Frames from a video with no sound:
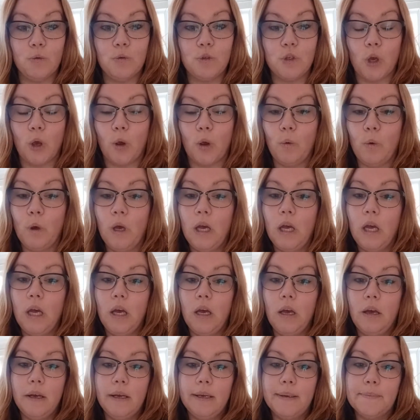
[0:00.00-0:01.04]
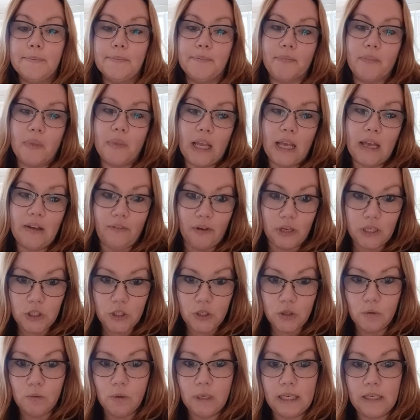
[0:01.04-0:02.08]
So if I
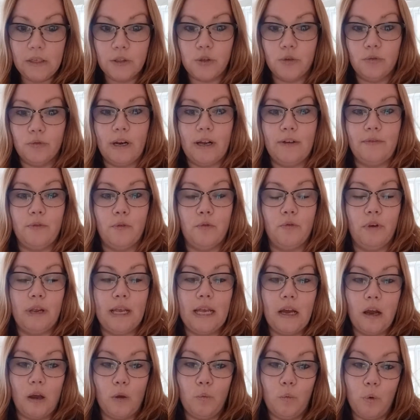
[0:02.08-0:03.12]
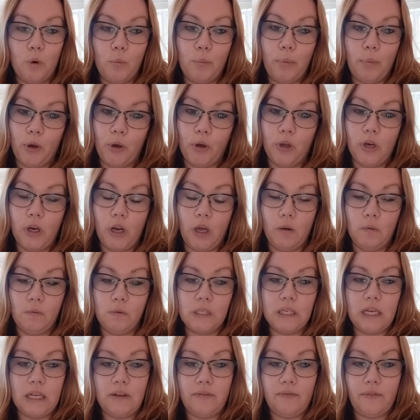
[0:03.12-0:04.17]
do link to Ravelry, I will put a
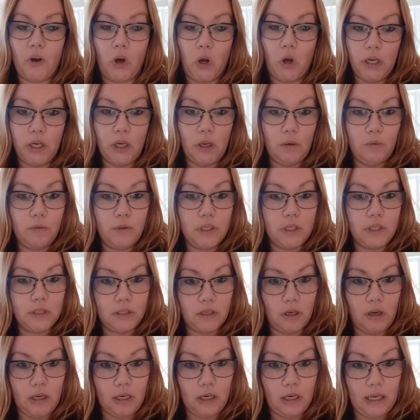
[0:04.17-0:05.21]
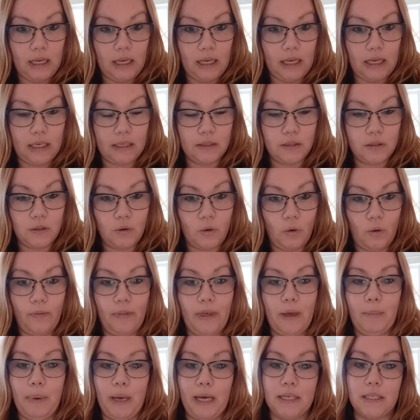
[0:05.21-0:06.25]
note if I know the designer has got
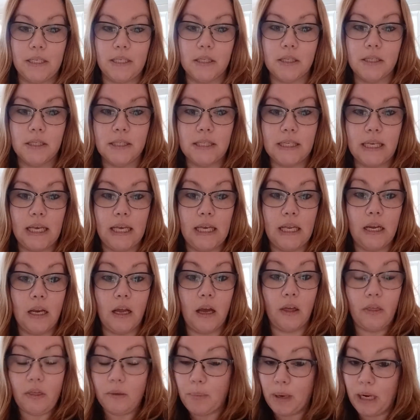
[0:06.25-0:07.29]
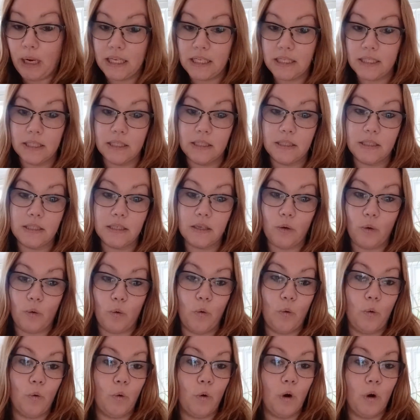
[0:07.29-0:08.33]
their patterns in other places,
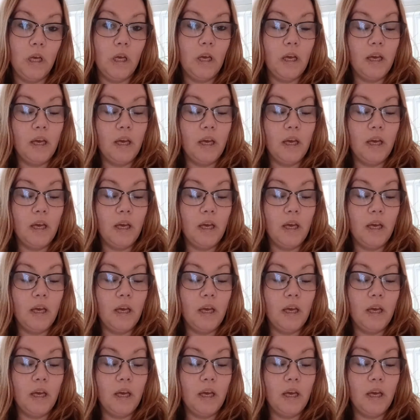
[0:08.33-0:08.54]
or